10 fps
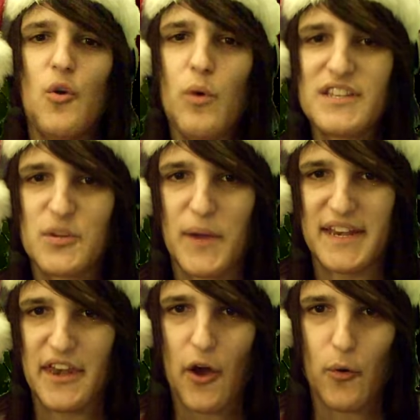What do
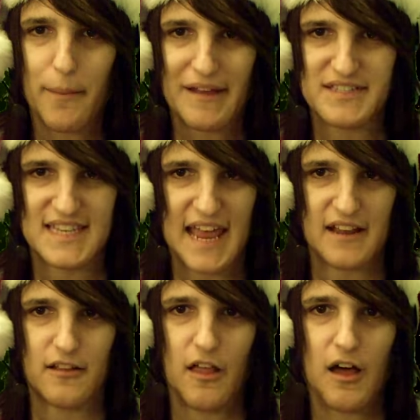we know about
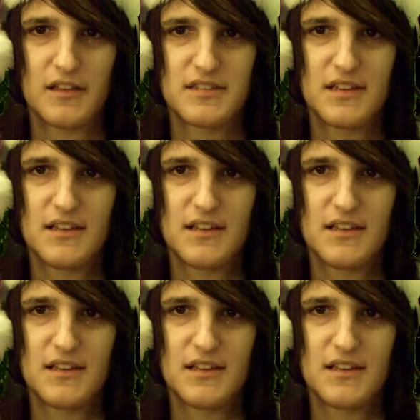Santa Claus?